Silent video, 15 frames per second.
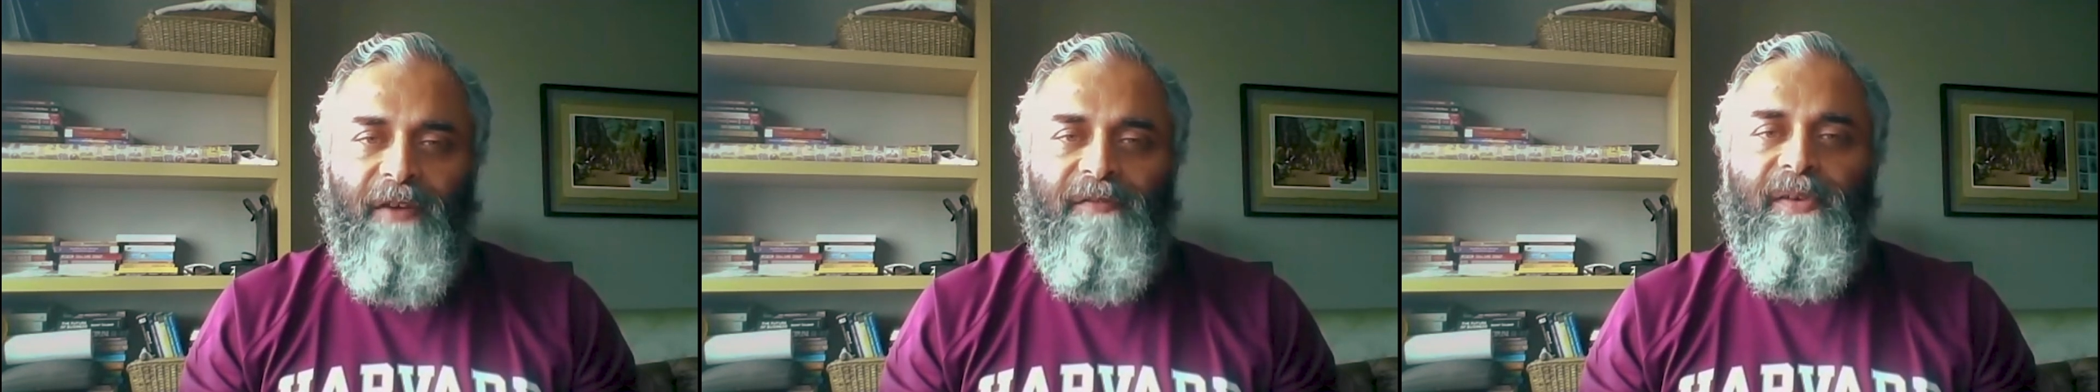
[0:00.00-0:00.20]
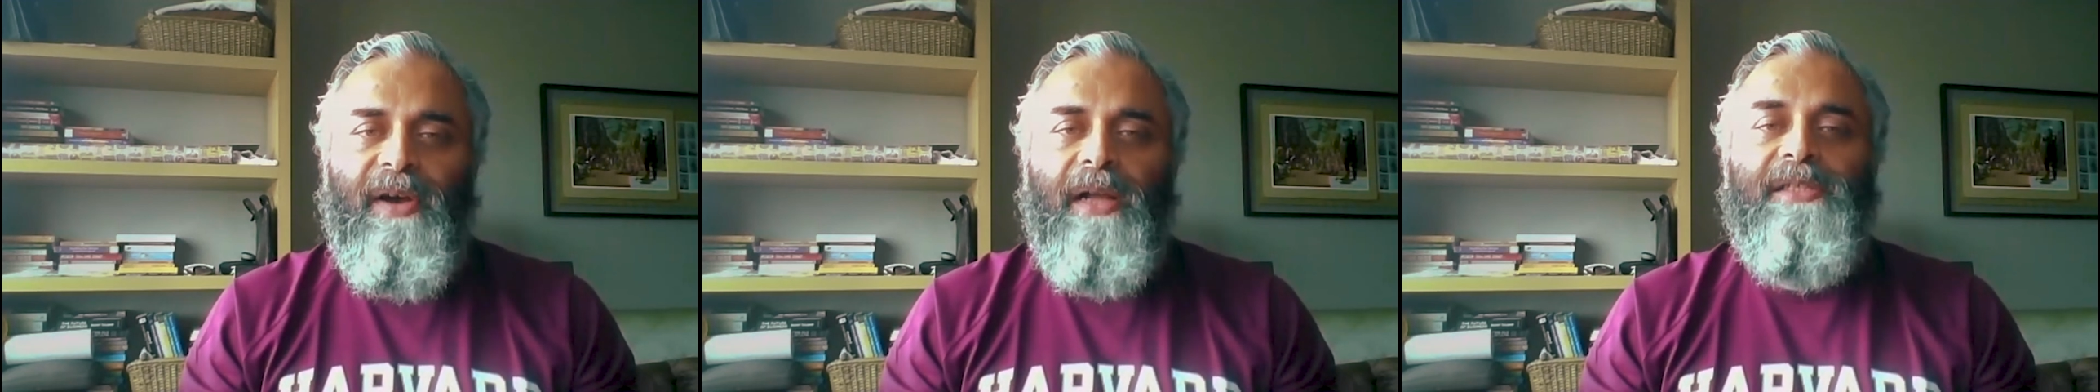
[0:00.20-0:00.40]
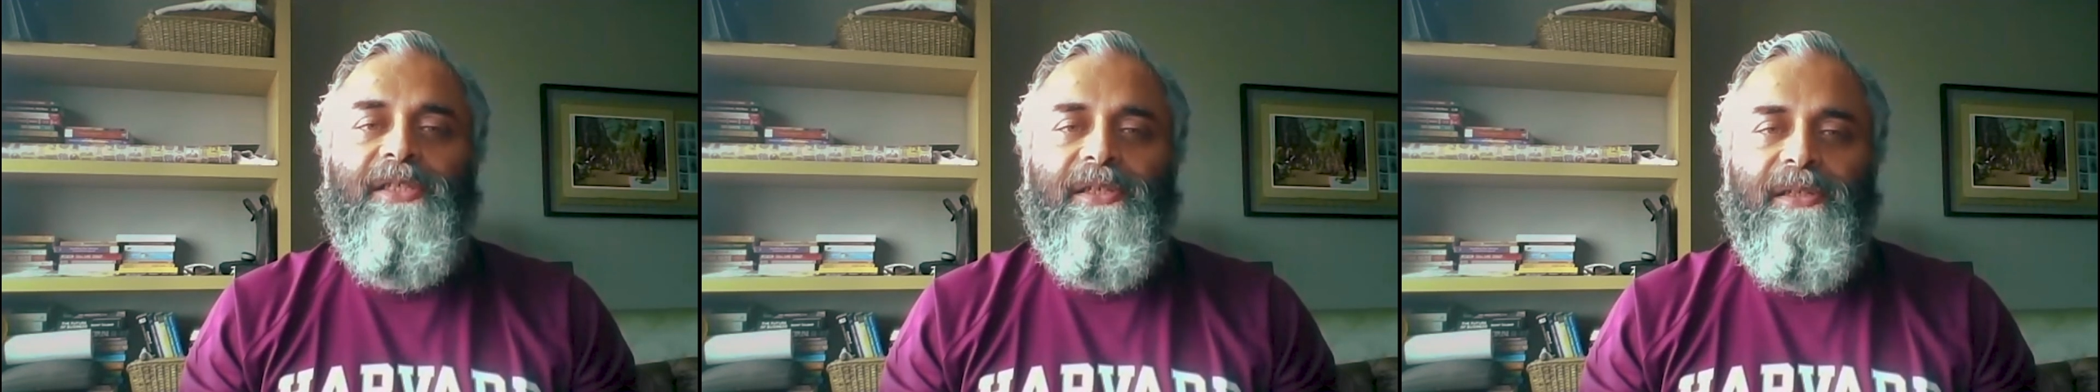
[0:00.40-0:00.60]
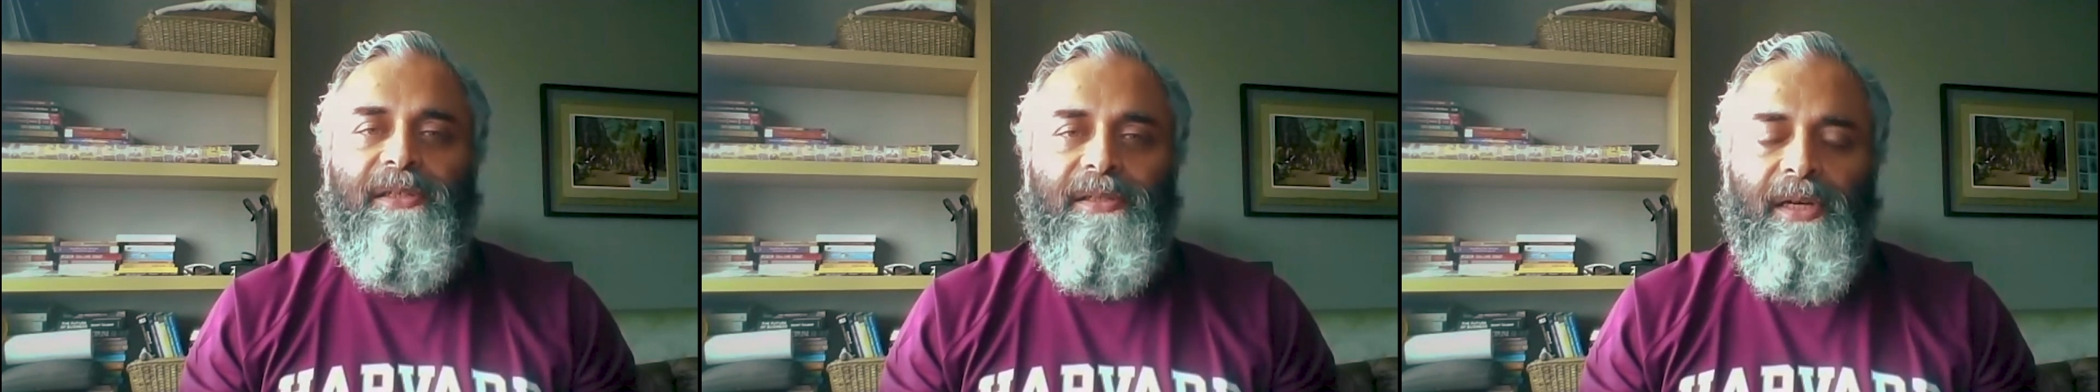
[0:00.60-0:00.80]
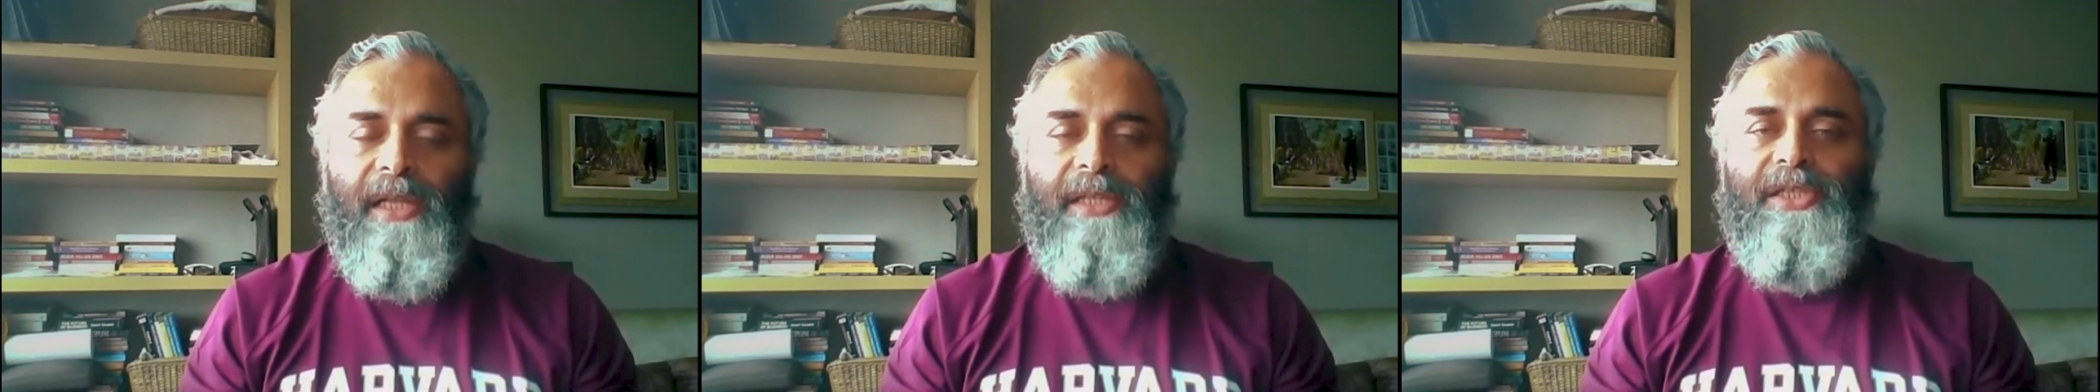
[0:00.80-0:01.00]
of culture
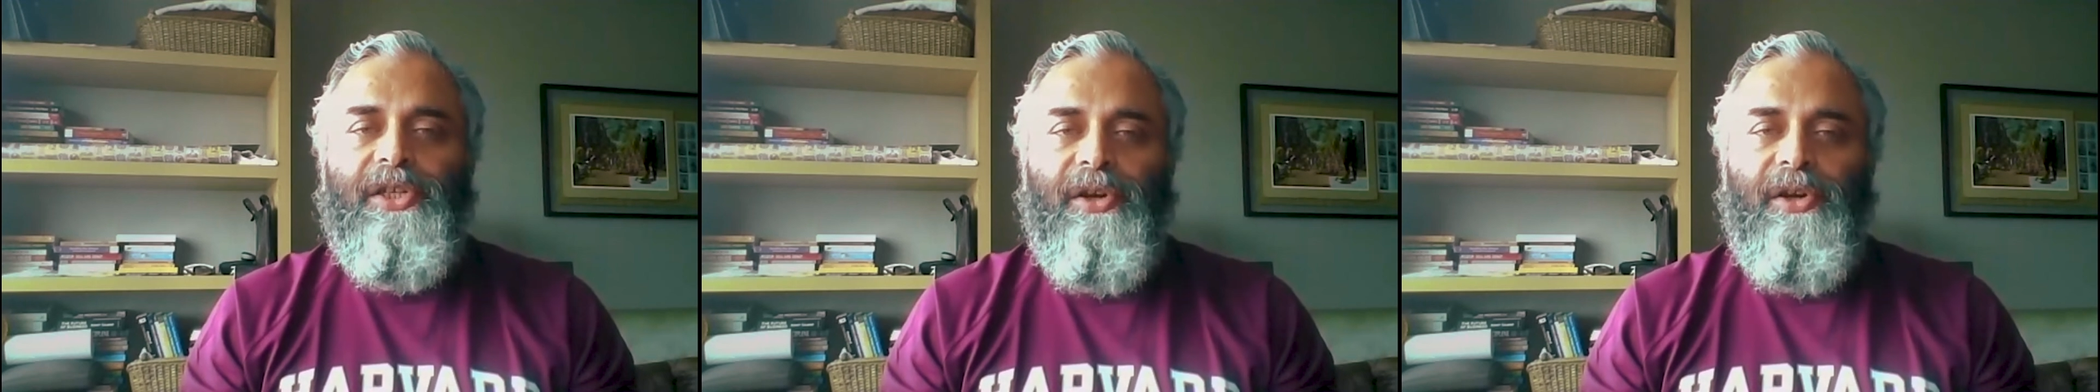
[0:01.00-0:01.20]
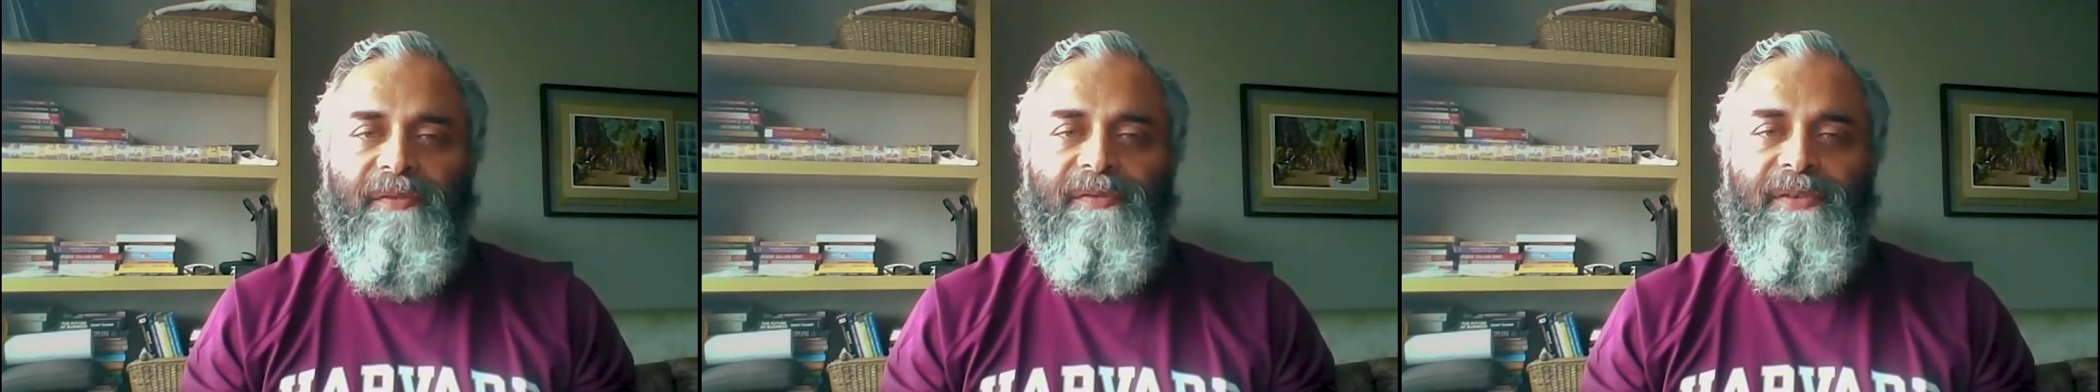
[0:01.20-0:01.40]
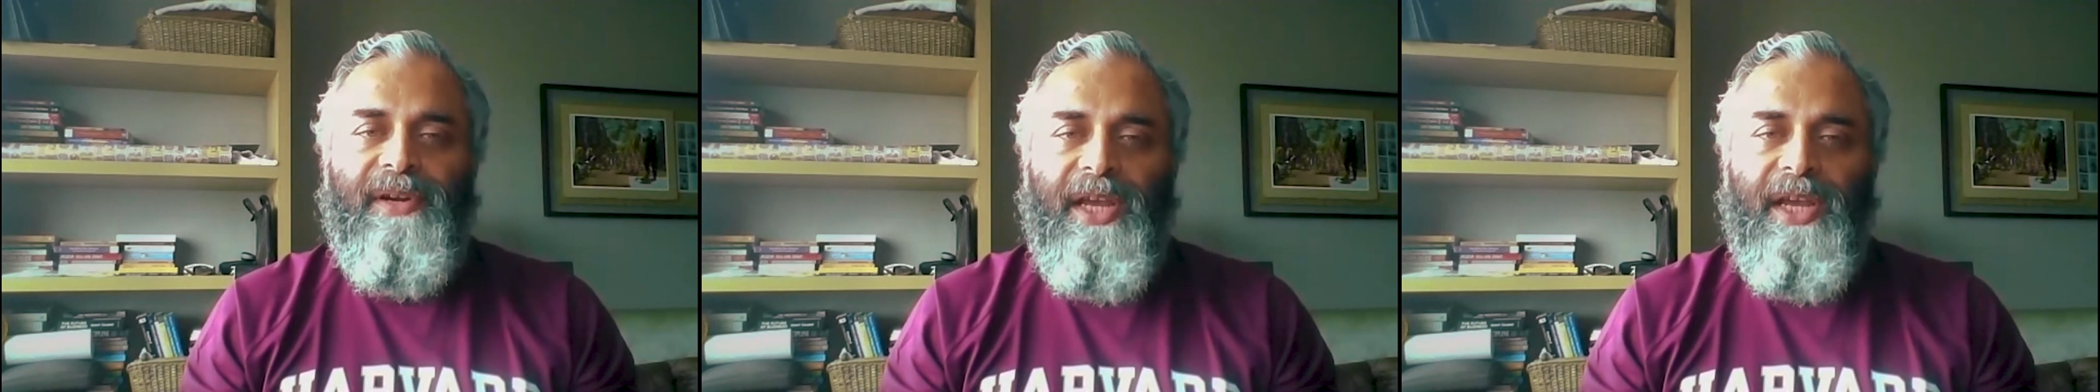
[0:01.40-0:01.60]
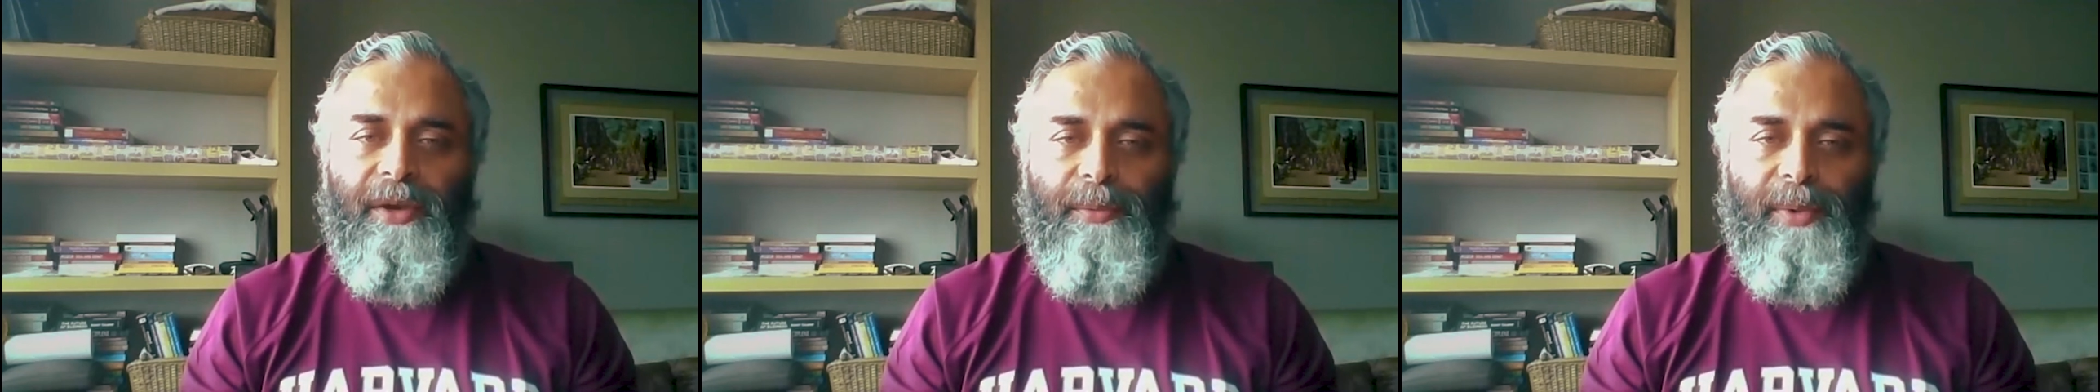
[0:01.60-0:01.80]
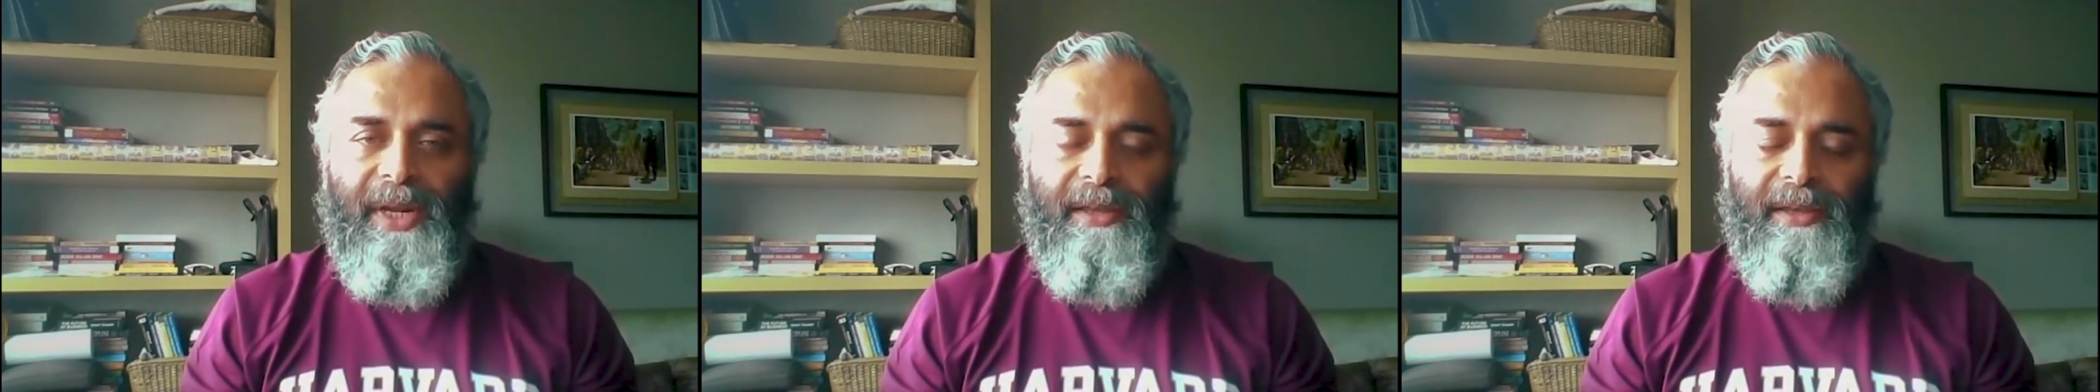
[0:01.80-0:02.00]
of
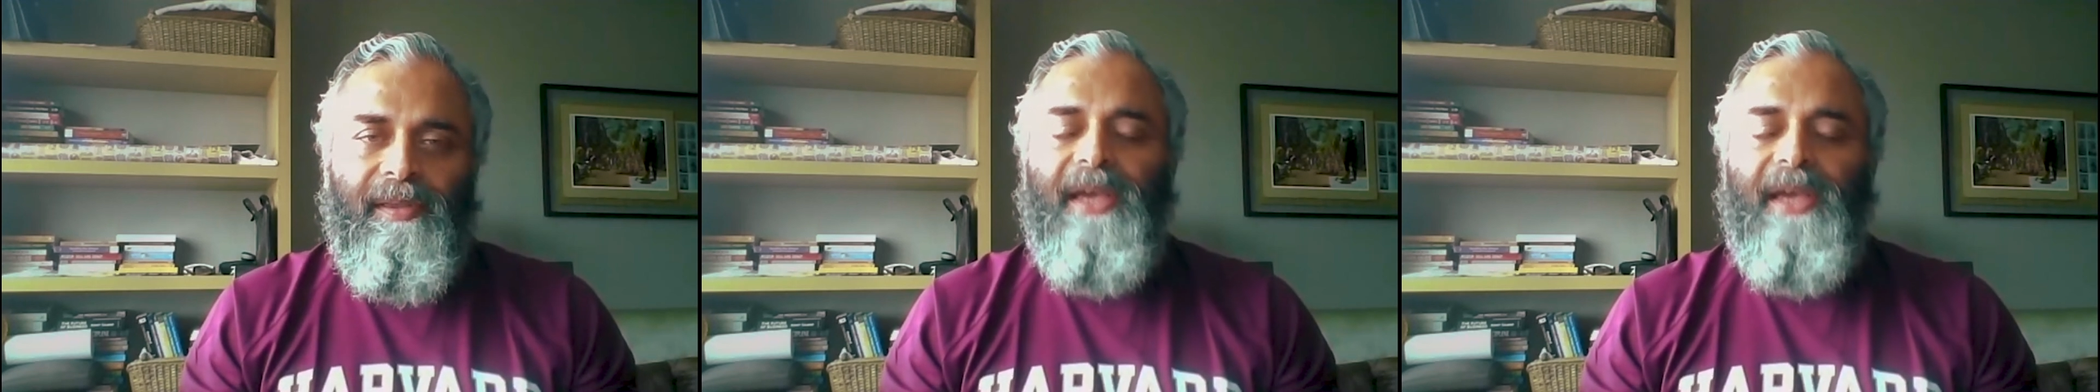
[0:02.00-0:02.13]
creativity.